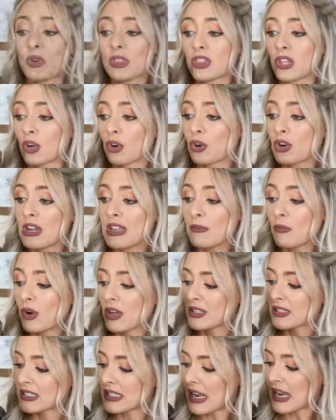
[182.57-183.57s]
with the cream
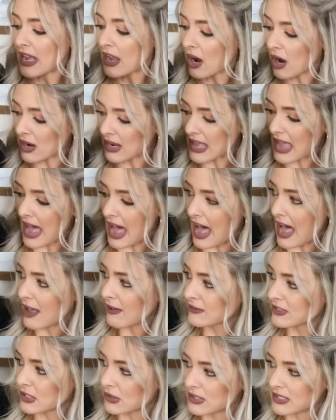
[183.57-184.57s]
ones that I already
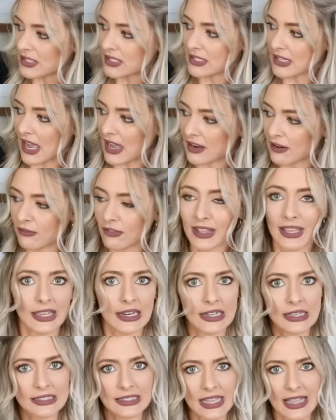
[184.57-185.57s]
have, so this is kind of like an
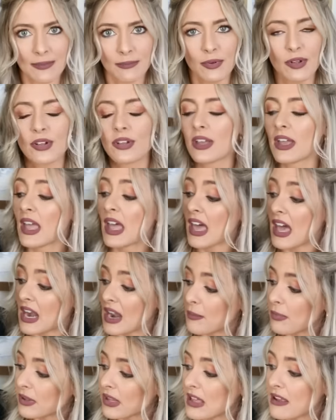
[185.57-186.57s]
example. And I
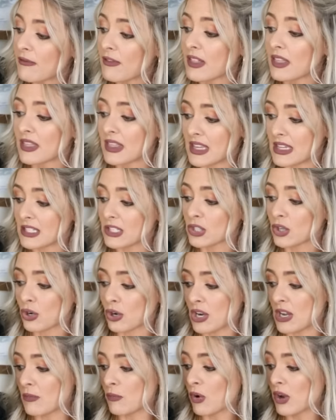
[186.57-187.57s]
believe this
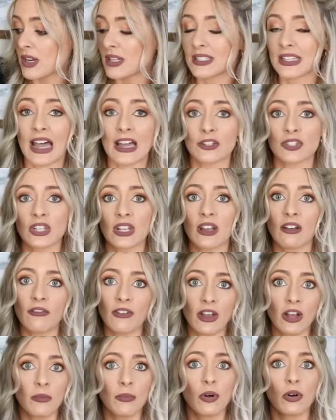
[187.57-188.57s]
cream one is actually
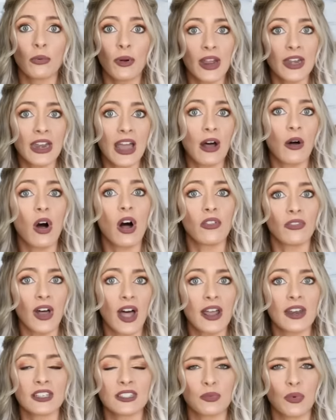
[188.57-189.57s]
available right now
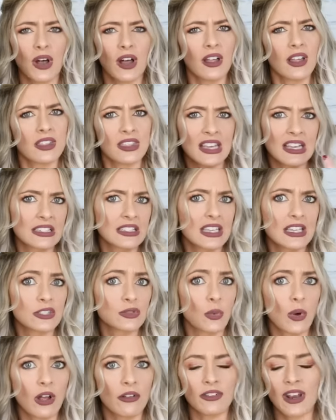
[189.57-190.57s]
online as well. I think it's like
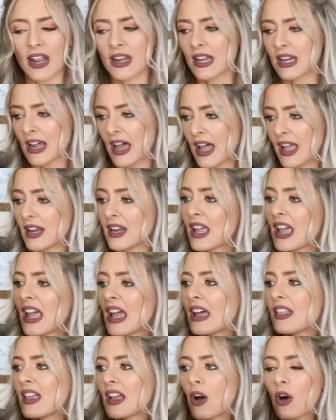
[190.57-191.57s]
$12.99, and
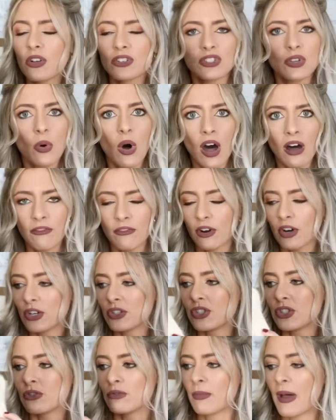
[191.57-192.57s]
they also offer a
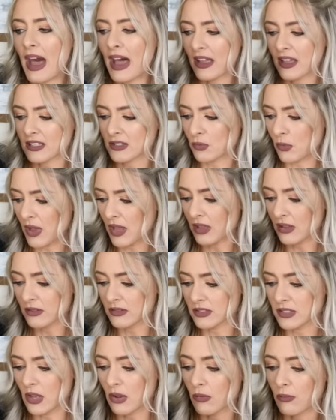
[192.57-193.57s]
two pack as well.
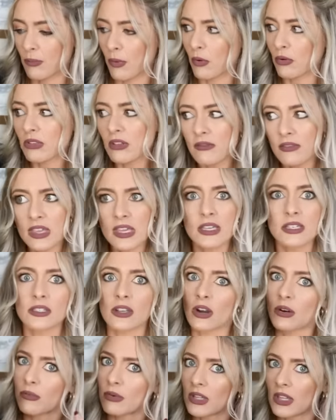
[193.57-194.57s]
So both of these
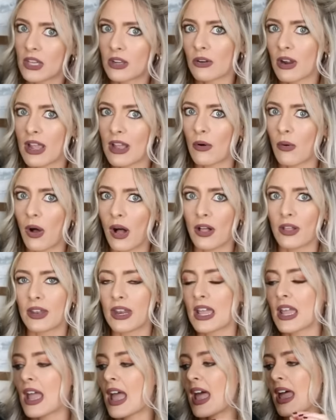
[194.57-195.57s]
are really great
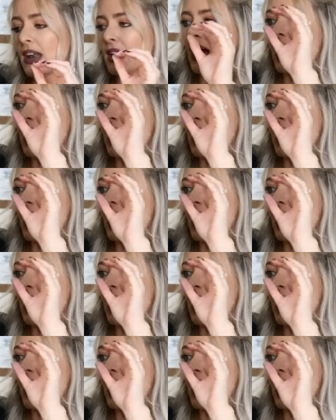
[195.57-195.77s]
quality and